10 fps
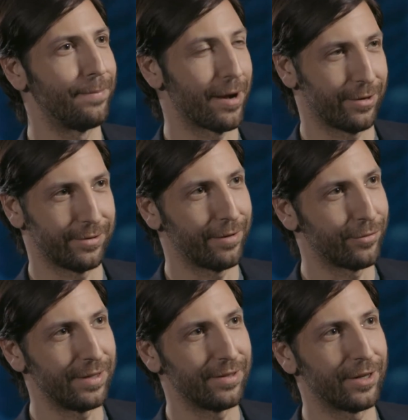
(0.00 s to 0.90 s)

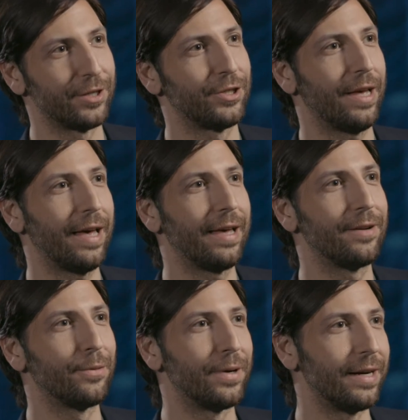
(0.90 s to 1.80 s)
Microsoft Research
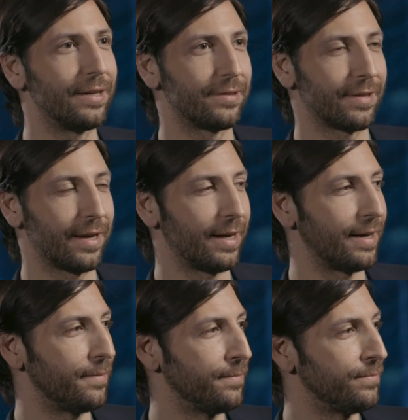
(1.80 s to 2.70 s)
and was
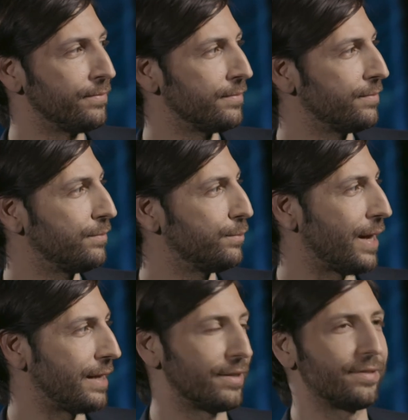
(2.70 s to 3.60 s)
uh,
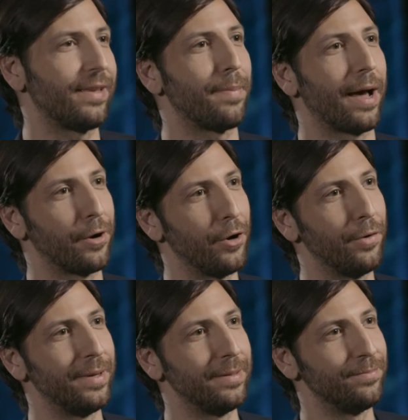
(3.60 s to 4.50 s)
planning to just get back home